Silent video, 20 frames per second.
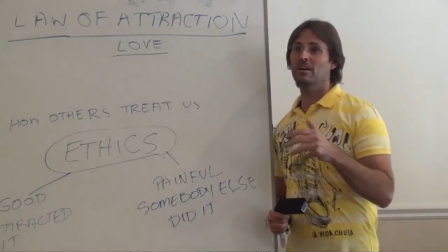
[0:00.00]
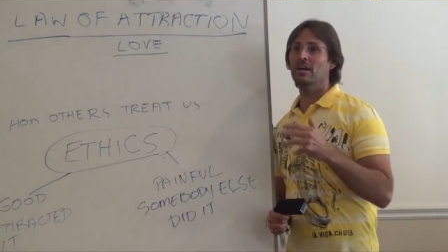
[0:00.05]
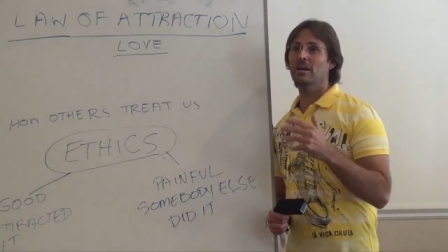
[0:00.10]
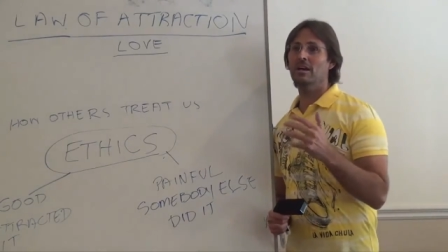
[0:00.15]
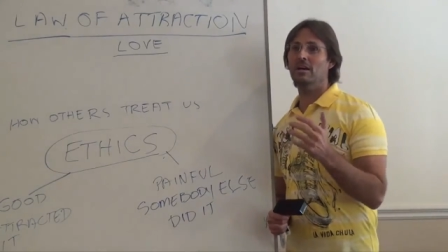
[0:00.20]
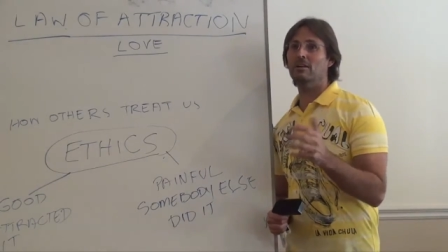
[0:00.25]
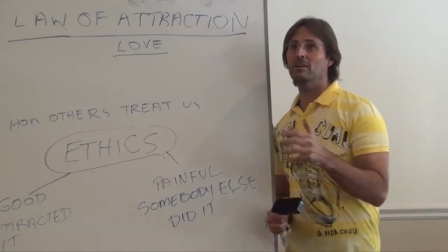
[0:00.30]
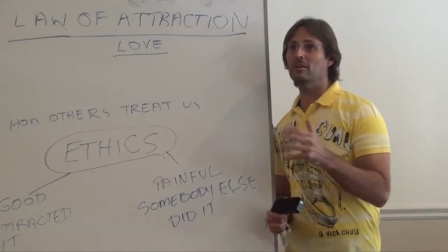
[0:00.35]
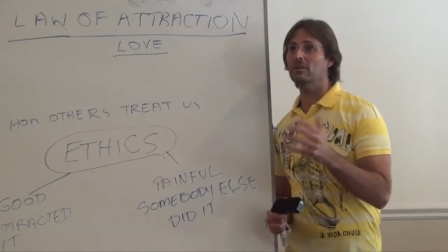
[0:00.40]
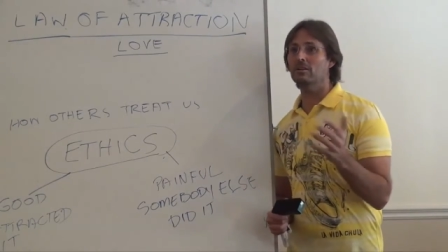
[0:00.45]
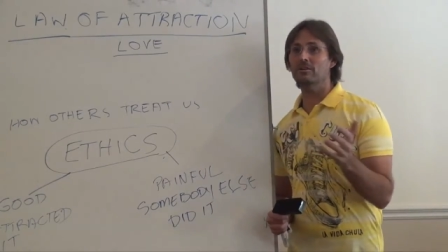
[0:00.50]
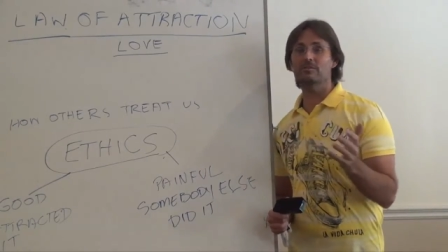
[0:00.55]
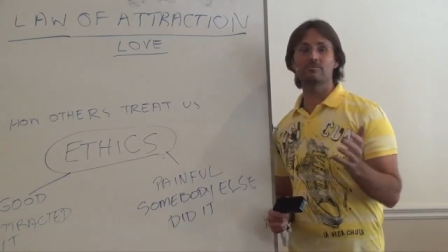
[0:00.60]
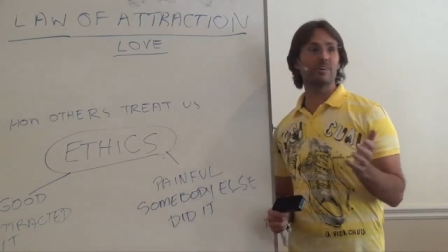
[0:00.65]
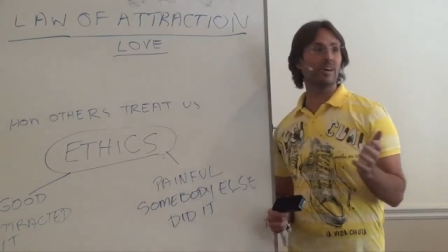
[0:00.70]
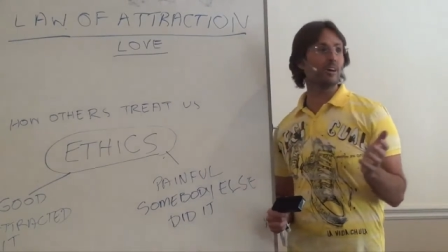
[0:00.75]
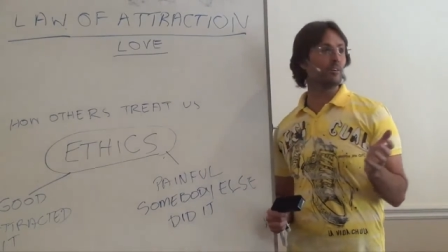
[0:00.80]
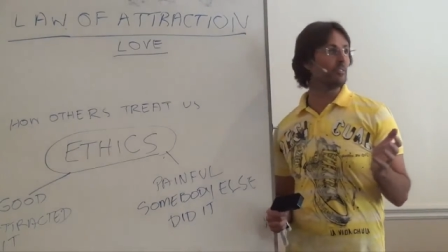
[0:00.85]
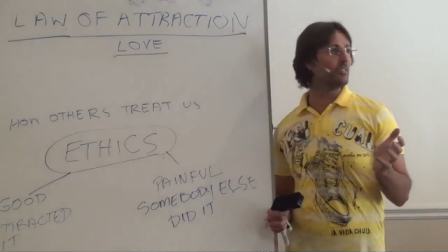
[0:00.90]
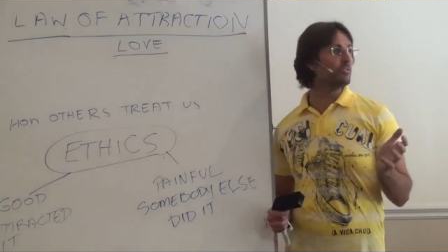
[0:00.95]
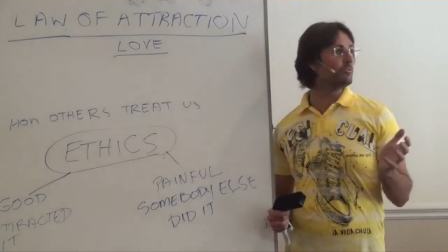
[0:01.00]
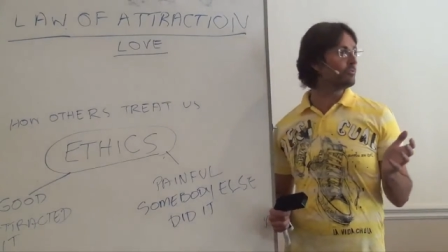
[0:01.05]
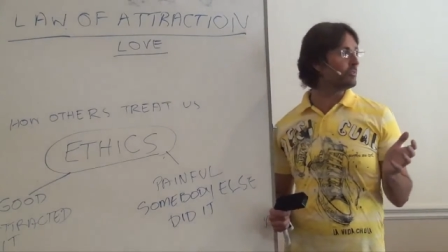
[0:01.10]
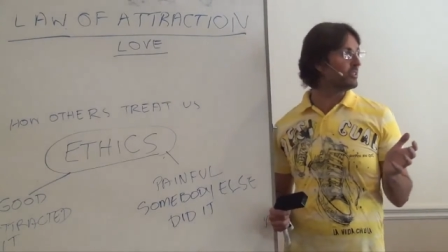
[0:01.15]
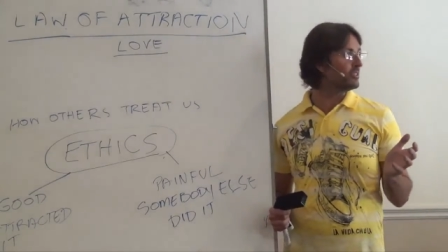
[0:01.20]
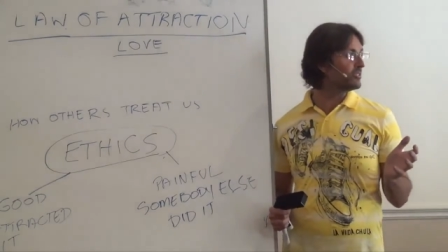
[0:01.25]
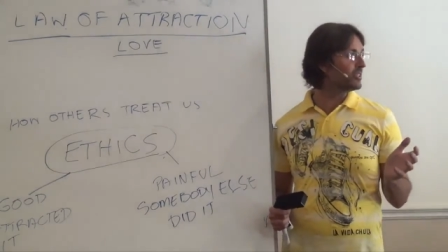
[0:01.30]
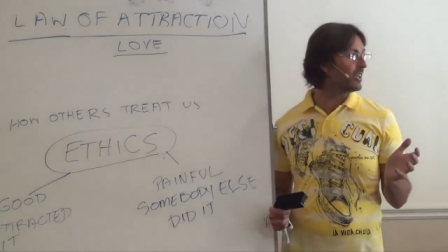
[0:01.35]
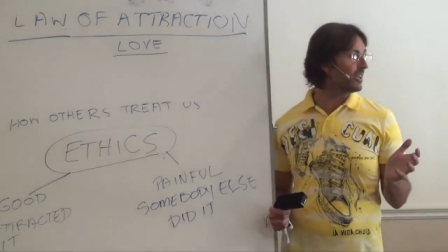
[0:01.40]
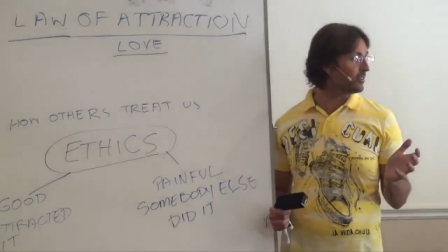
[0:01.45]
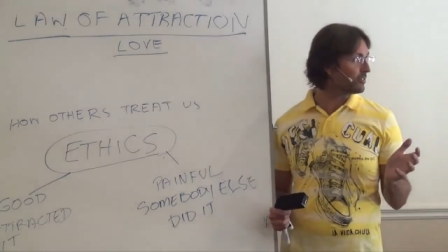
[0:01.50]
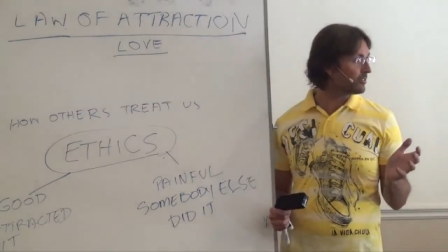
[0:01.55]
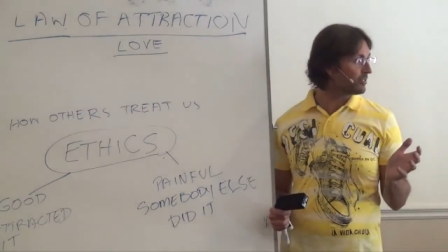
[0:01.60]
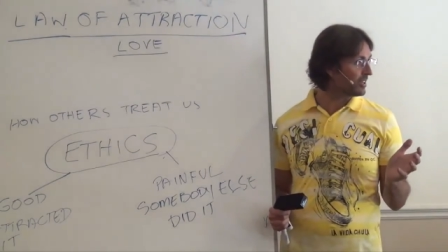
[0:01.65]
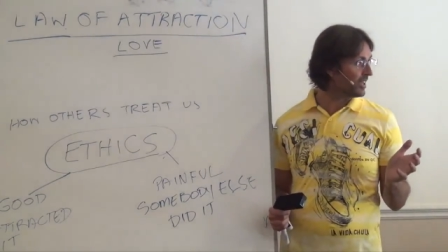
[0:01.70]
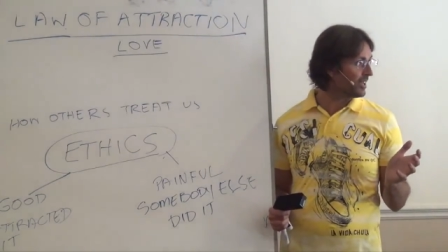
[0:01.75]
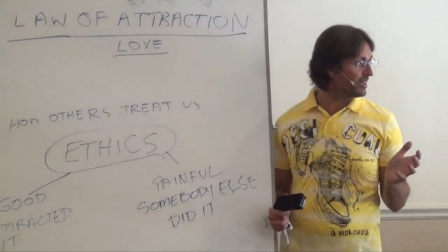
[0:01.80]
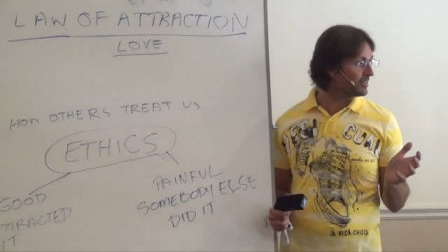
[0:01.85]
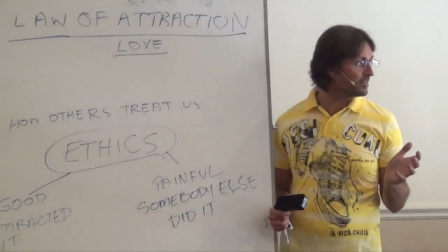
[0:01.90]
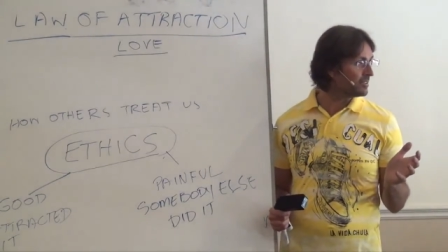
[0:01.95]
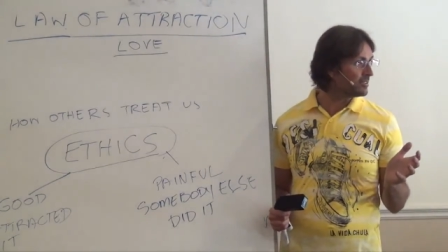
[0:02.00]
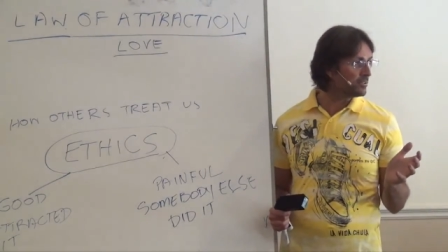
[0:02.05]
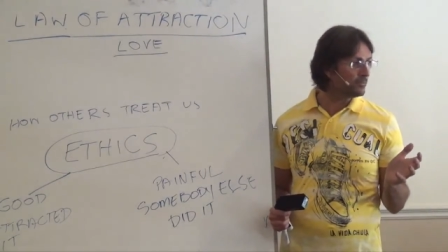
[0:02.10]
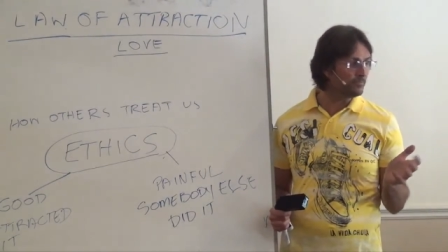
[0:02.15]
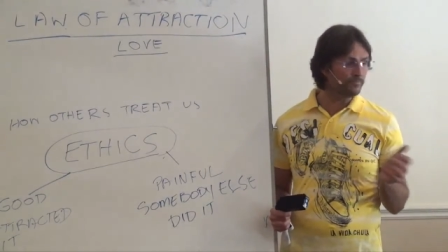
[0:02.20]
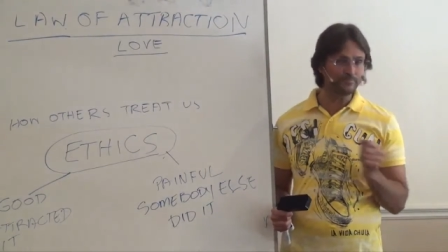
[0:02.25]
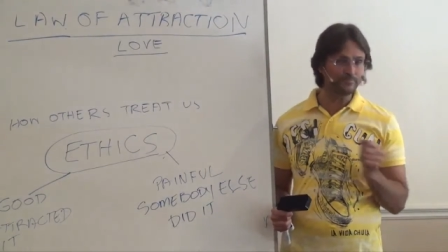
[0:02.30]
a lot of our injuries get created,